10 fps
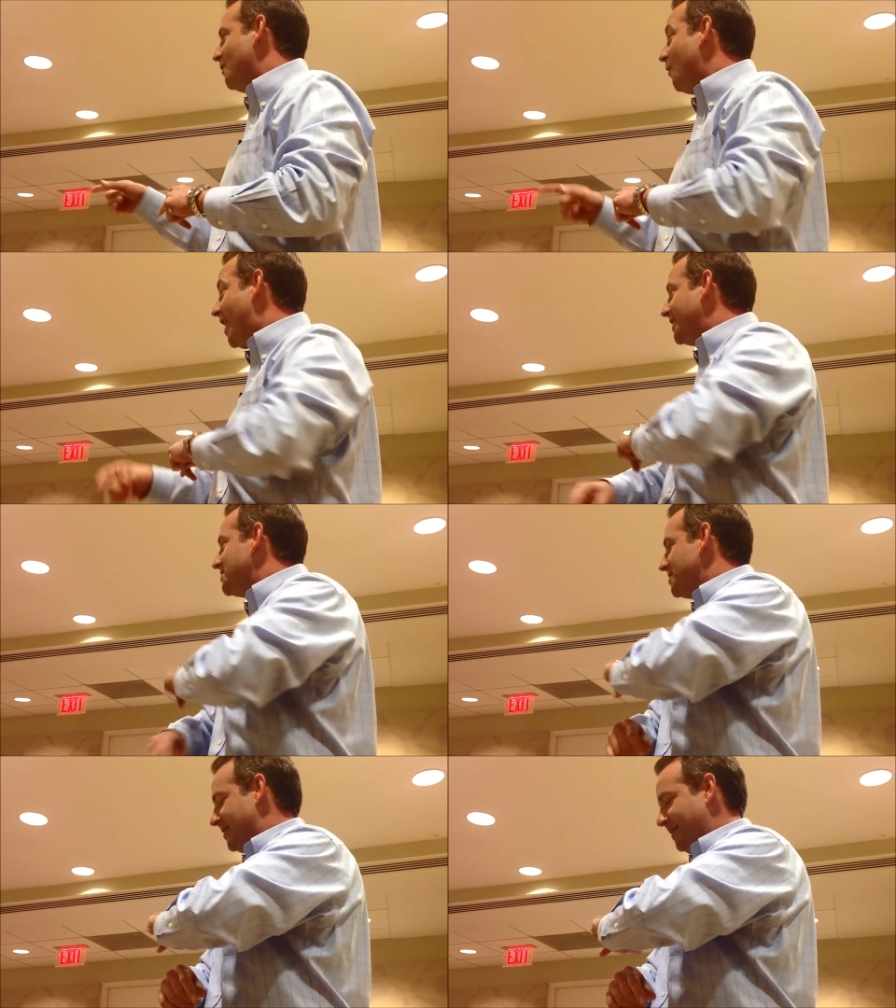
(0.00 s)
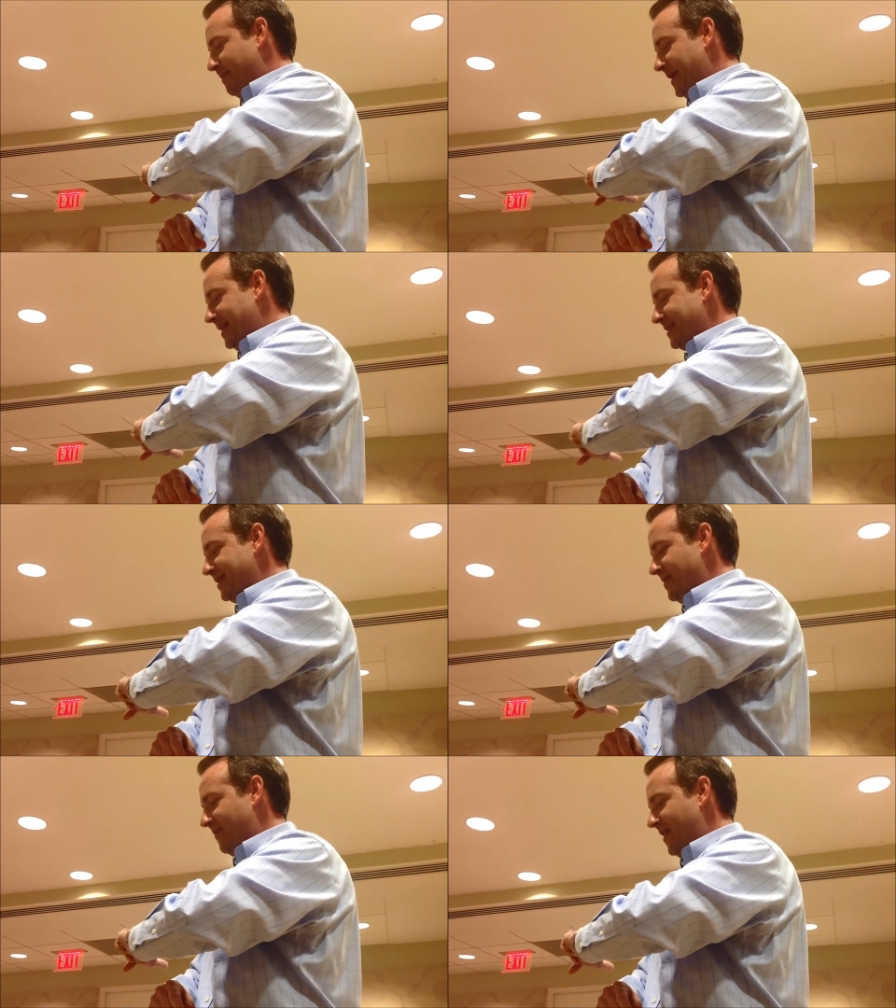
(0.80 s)
watch because
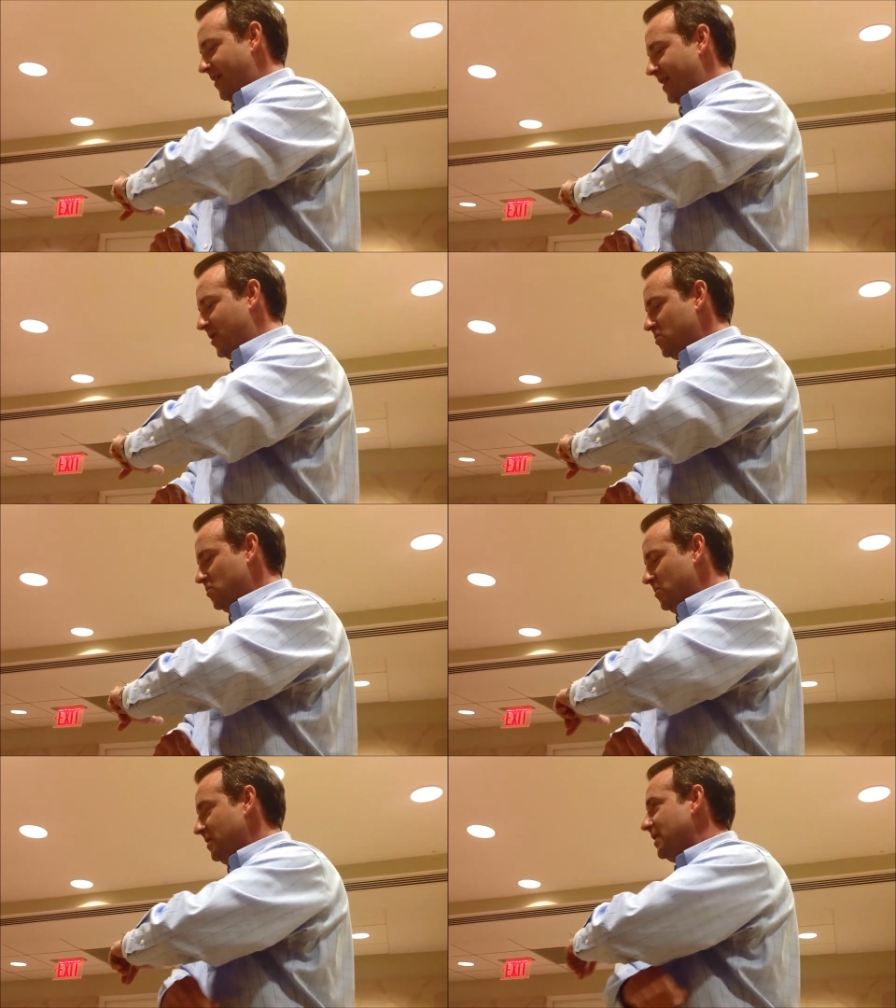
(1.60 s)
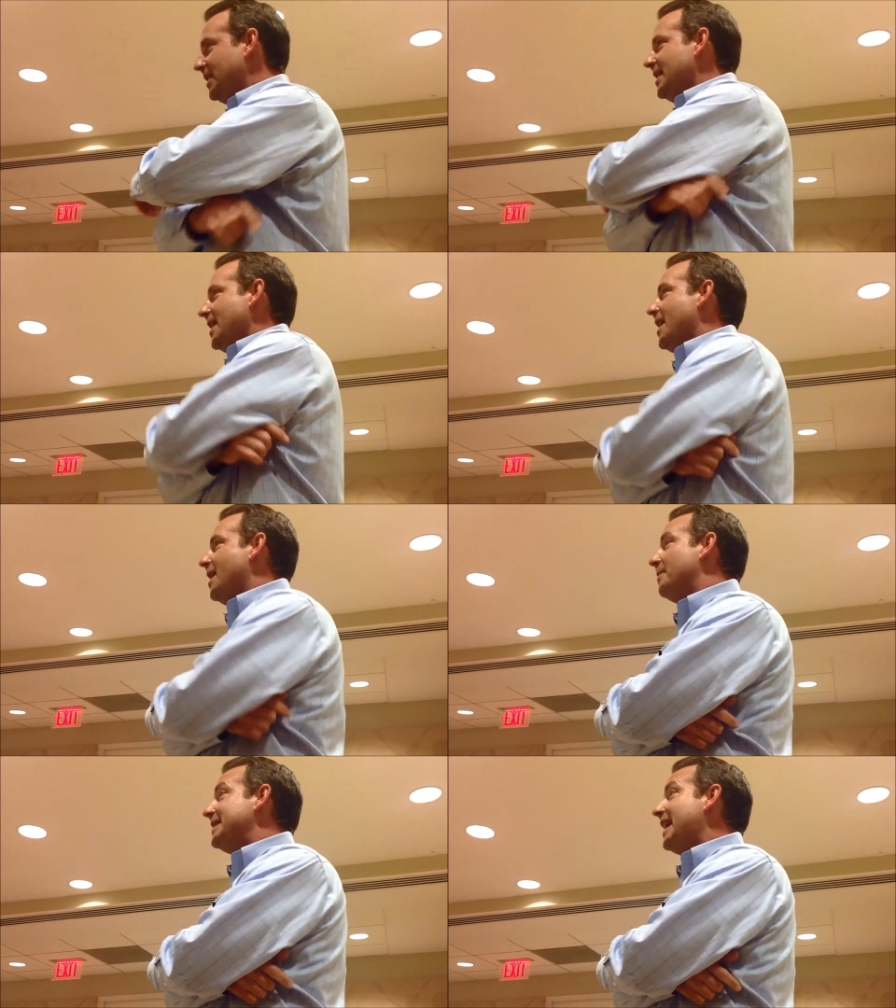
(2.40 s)
it's very cool,
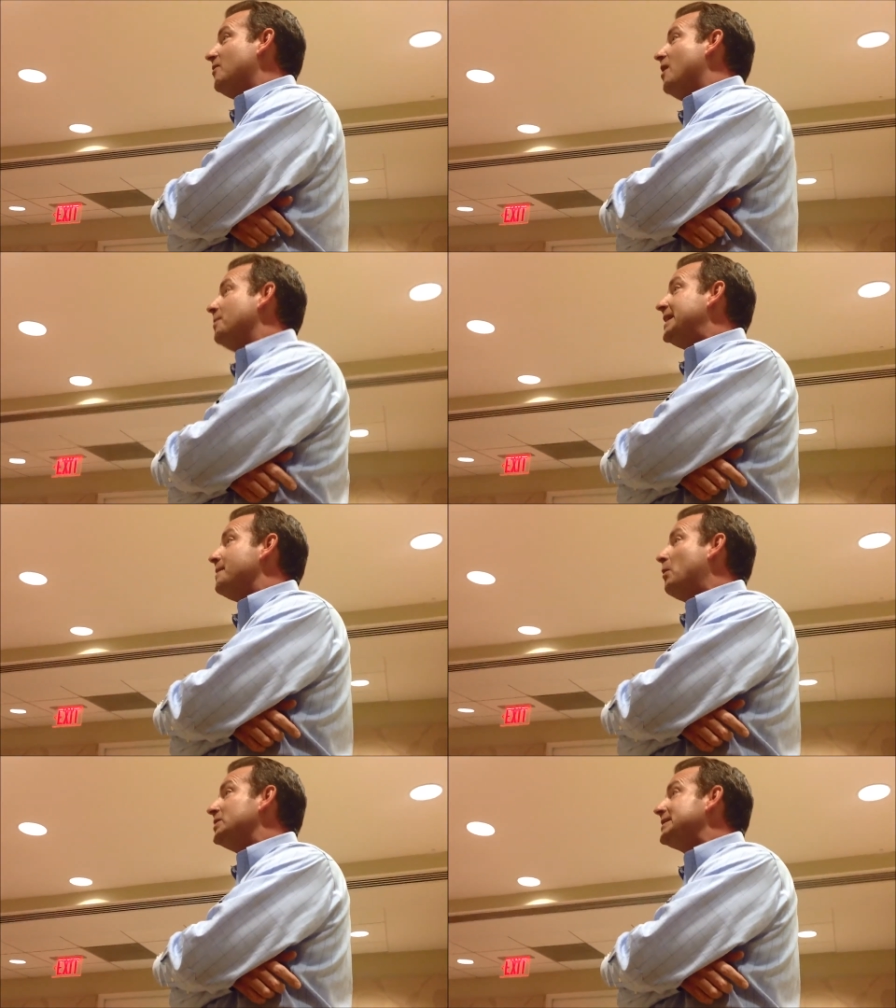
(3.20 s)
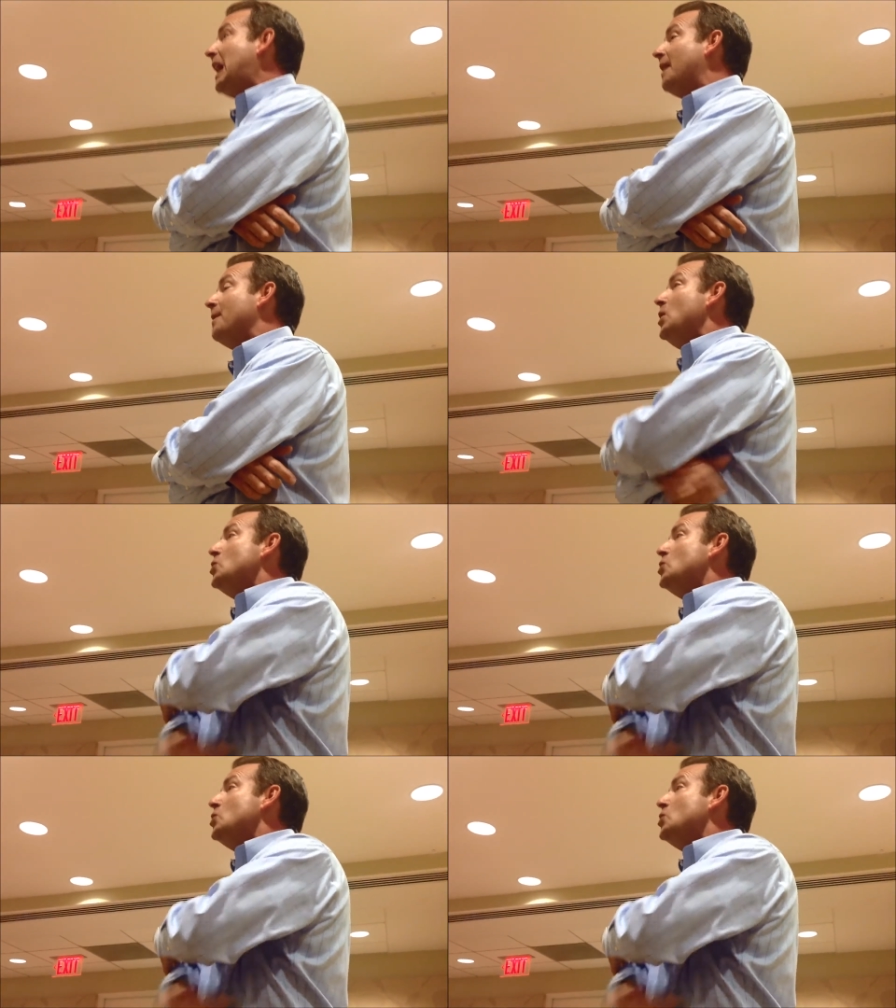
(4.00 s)
but that'll help me keep on time.